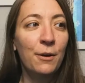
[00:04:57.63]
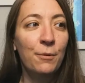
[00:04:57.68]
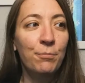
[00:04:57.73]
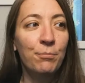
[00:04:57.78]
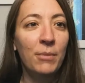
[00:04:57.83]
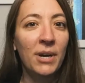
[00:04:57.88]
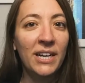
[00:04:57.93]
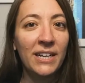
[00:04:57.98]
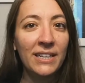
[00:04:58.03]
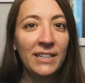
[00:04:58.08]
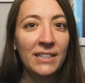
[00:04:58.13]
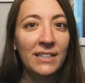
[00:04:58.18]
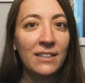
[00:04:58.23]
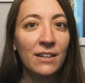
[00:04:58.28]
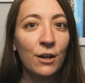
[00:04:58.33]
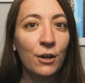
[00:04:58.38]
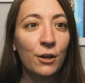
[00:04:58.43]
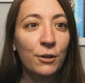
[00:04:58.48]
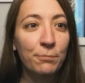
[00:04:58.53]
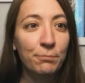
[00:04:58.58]
My
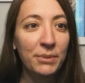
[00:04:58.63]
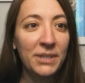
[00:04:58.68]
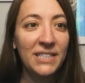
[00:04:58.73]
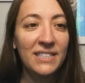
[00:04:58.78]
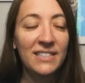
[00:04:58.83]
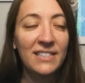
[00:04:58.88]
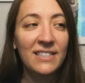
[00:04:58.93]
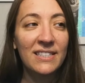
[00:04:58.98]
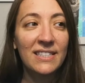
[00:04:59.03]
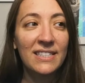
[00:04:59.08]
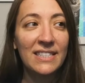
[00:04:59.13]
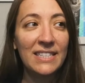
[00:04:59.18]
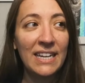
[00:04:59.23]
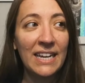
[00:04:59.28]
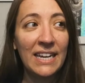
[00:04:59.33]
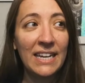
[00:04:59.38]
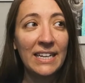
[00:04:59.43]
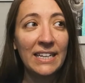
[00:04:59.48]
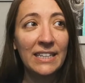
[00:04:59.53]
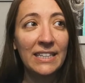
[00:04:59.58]
art pieces
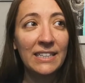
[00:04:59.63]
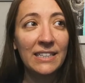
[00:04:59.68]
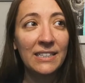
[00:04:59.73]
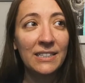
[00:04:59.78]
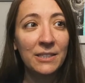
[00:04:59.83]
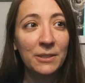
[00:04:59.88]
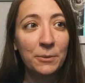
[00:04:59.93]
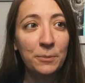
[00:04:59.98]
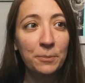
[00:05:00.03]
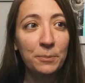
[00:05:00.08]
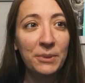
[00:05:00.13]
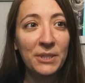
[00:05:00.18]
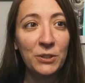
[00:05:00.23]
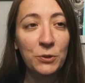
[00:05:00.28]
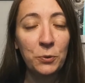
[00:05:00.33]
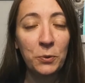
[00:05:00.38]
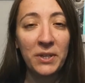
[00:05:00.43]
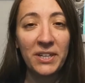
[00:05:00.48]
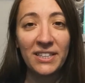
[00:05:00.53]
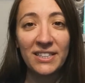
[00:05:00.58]
take
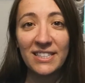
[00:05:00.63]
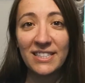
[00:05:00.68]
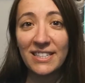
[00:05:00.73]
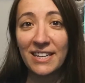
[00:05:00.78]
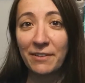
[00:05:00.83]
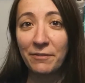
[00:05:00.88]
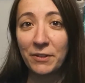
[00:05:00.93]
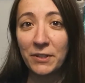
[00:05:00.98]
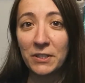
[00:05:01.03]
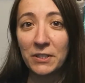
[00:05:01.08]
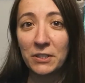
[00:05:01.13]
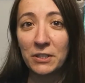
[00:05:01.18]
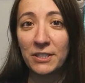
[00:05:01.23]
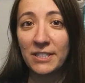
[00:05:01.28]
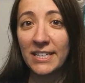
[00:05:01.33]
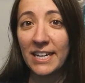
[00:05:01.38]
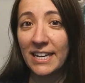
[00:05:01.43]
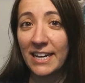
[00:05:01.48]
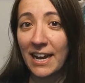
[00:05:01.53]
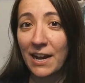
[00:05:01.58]
between 7 to
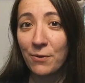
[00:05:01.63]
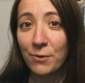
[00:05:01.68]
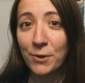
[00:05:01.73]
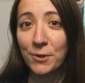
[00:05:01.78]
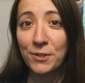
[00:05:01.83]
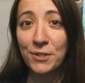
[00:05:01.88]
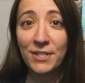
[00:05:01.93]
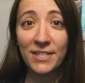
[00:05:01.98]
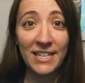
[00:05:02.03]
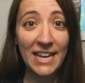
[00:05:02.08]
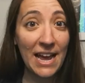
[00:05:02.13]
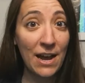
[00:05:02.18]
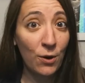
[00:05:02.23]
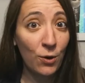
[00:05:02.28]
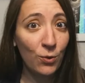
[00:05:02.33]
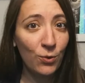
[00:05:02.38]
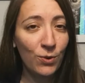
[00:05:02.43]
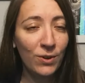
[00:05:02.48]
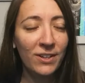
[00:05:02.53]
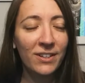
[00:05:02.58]
10 hours
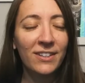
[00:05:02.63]
now.